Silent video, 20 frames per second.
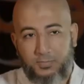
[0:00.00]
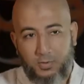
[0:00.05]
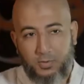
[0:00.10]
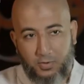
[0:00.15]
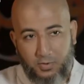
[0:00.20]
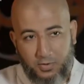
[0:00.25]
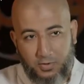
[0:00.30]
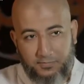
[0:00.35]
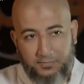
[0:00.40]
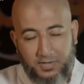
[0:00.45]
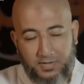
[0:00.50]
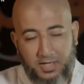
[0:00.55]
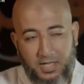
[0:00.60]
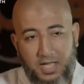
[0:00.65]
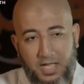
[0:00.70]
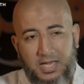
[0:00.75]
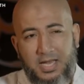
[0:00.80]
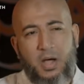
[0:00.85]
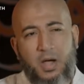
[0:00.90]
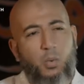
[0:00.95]
pornography.
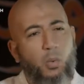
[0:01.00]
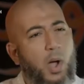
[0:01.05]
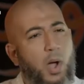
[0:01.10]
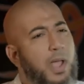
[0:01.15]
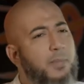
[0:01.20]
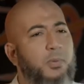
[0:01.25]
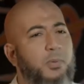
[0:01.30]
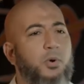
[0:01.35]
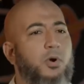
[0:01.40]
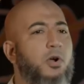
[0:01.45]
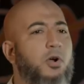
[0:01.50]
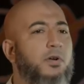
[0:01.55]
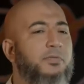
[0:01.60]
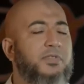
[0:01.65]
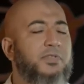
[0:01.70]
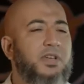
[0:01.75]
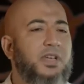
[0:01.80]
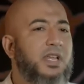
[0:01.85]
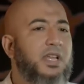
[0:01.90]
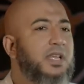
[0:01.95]
Now, why
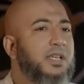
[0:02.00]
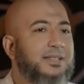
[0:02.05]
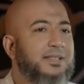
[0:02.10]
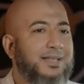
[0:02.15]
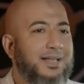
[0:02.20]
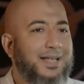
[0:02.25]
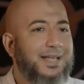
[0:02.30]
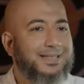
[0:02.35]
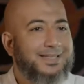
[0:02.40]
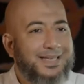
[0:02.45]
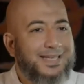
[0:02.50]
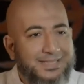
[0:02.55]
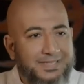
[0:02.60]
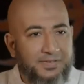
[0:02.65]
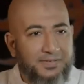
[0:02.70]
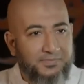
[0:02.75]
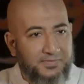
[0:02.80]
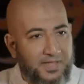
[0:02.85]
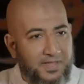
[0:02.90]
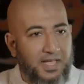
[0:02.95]
pornography really is an
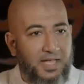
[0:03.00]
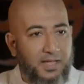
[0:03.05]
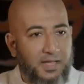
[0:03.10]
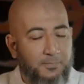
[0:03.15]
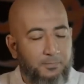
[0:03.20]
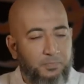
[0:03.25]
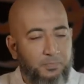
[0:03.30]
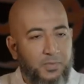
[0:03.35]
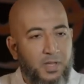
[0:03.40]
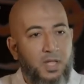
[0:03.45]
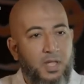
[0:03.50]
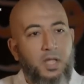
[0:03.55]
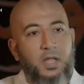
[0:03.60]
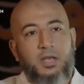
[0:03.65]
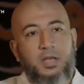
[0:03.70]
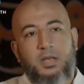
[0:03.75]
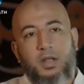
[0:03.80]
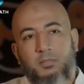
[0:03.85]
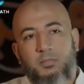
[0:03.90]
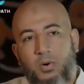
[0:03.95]
addictive thing?
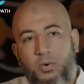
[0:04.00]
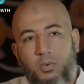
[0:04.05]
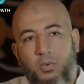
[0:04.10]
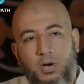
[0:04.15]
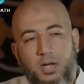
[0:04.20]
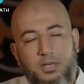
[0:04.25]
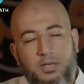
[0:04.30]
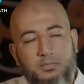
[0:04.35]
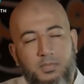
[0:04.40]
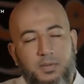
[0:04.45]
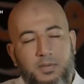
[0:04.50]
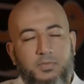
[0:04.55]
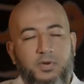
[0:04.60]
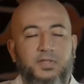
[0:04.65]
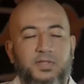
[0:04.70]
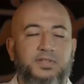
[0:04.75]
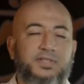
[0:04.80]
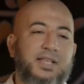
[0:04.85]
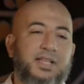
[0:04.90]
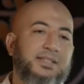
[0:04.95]
Number one, my
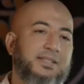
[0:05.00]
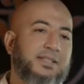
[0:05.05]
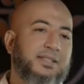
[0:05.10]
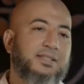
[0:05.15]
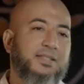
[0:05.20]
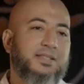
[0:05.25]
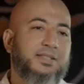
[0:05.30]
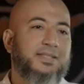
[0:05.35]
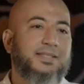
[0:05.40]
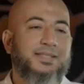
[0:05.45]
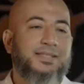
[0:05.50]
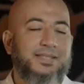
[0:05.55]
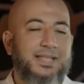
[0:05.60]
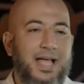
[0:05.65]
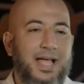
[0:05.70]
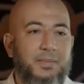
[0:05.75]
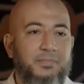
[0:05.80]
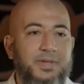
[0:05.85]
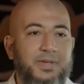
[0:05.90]
brothers and sisters in Islam,